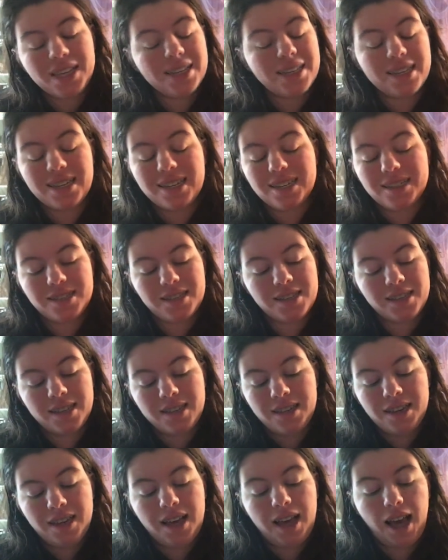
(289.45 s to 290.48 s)
because
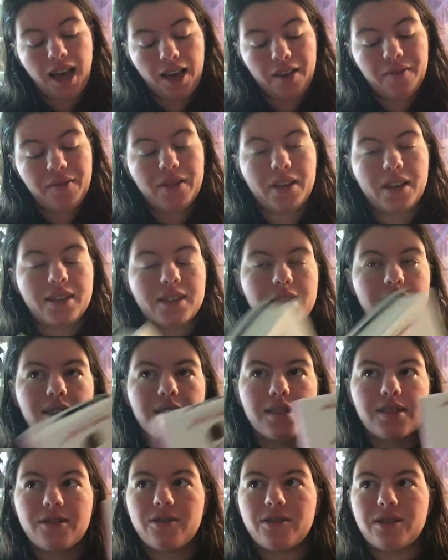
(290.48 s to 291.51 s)
I have a feeling this
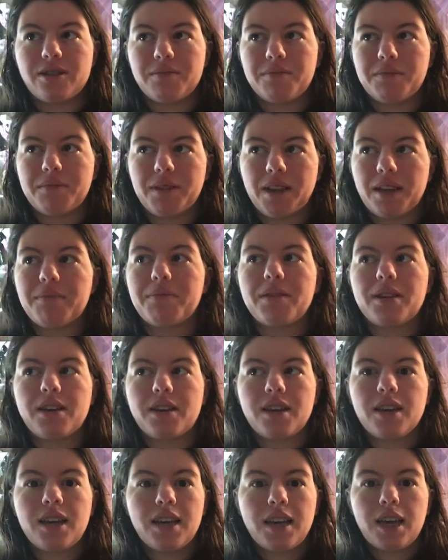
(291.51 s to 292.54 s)
is going to make
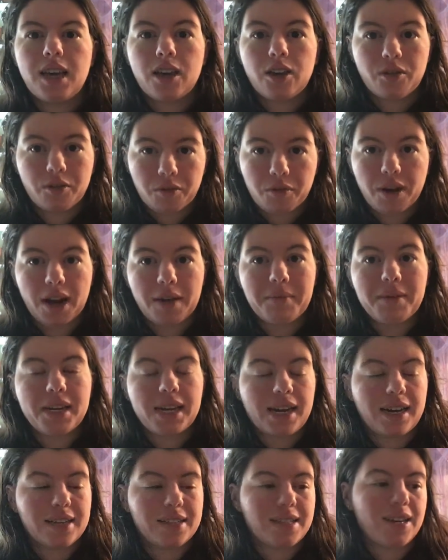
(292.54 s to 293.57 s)
me cry
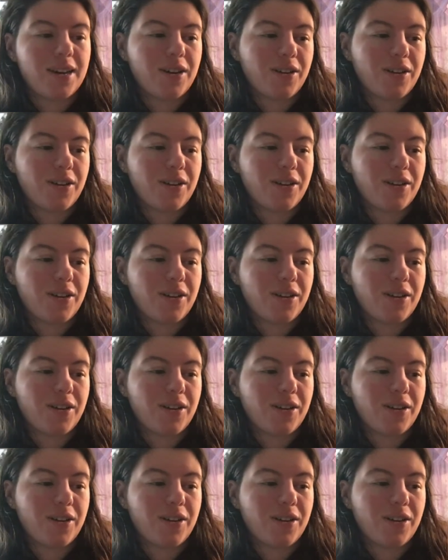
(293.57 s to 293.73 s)
my eyes